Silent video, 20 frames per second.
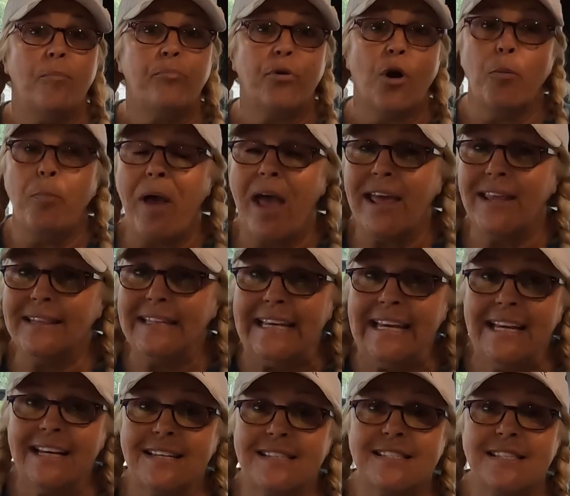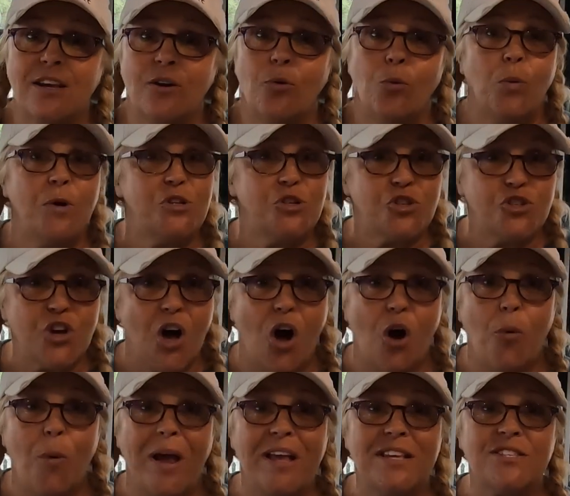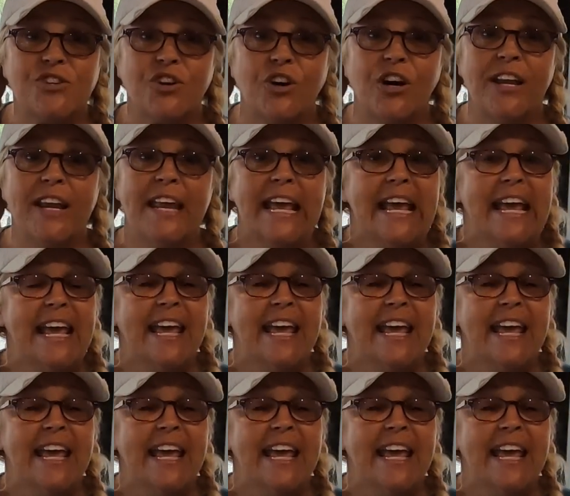propane leaks, which is always good.